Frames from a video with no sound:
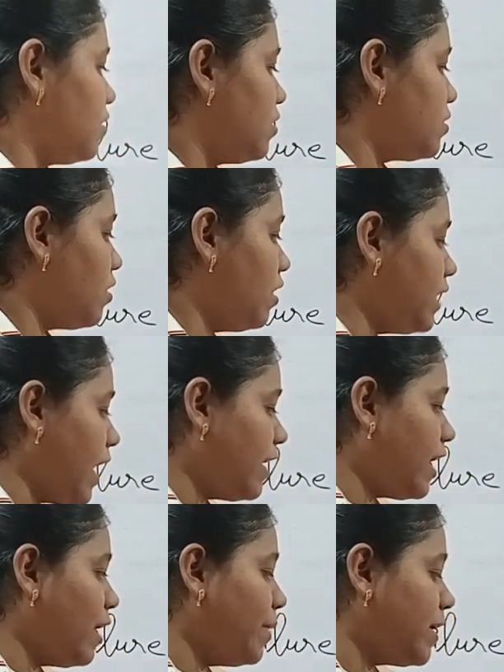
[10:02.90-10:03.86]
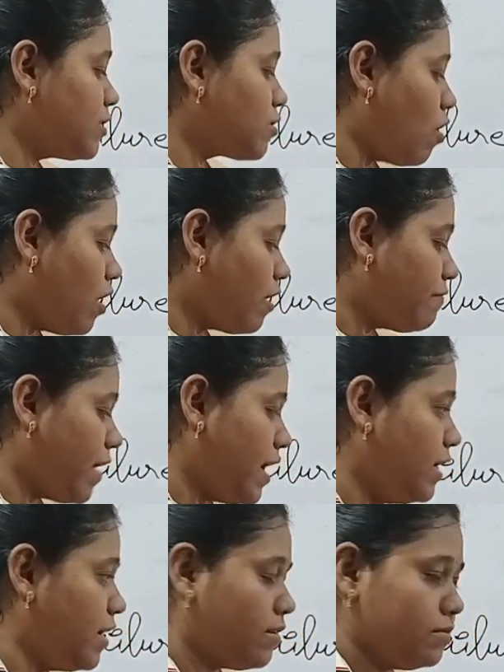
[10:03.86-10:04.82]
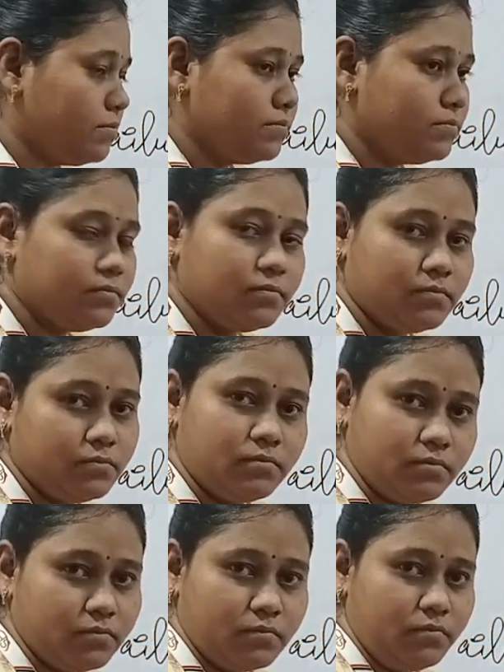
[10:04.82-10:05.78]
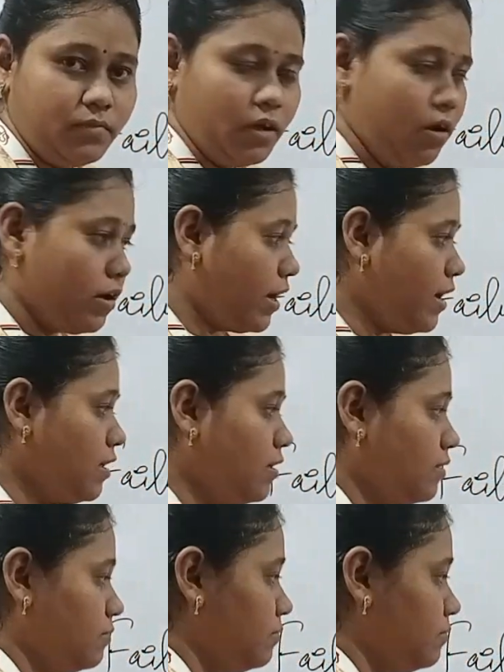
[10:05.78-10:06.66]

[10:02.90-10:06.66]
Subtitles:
So that time it is called a failure. Okay.